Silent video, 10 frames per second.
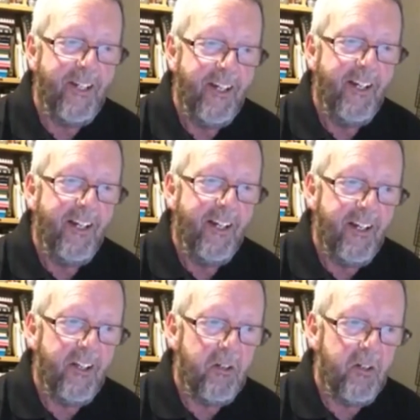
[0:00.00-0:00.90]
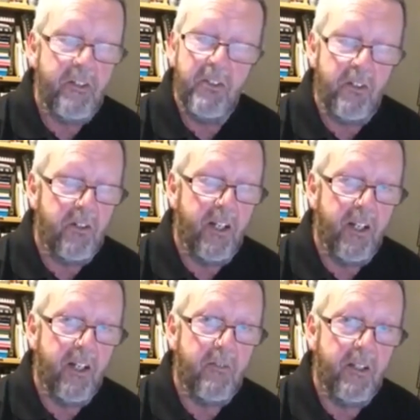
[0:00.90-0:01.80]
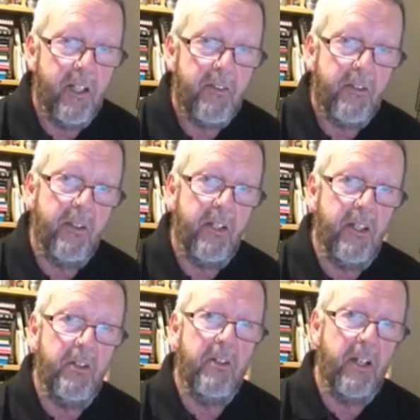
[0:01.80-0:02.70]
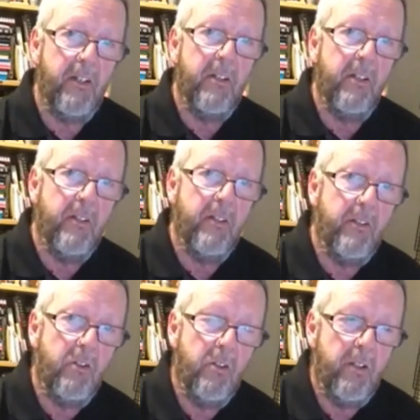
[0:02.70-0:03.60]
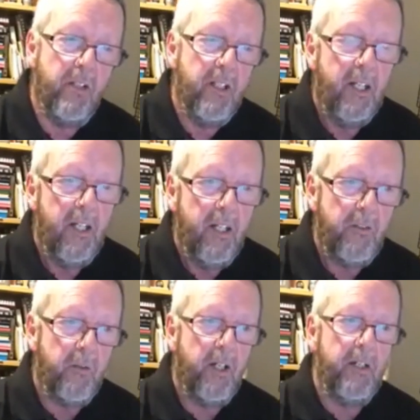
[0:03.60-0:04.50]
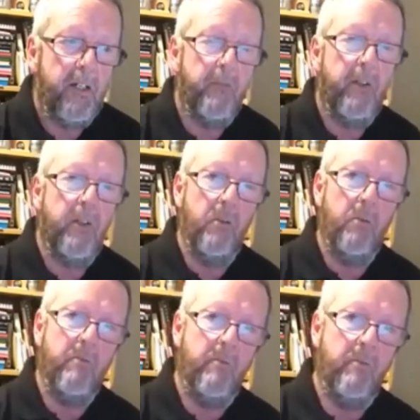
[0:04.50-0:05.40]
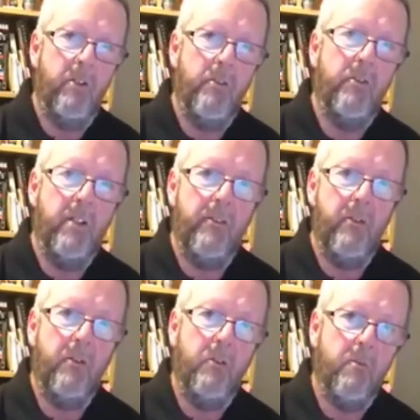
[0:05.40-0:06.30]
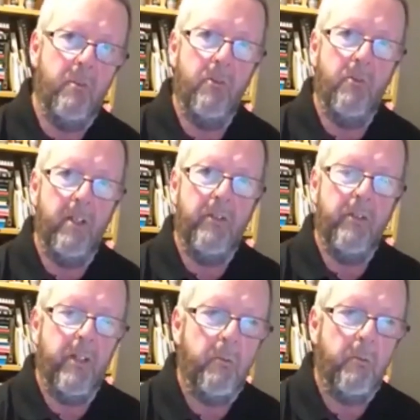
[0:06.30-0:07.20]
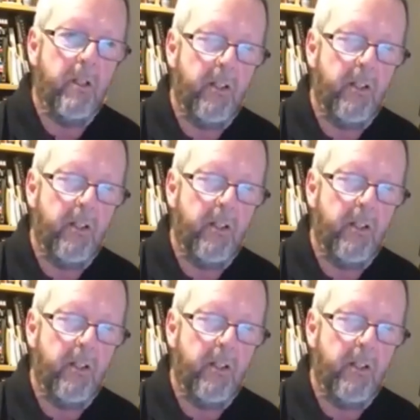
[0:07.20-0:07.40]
The questions are great. I mean, that's the interaction is good. It's quite difficult using Zoom and all these things, but I think we're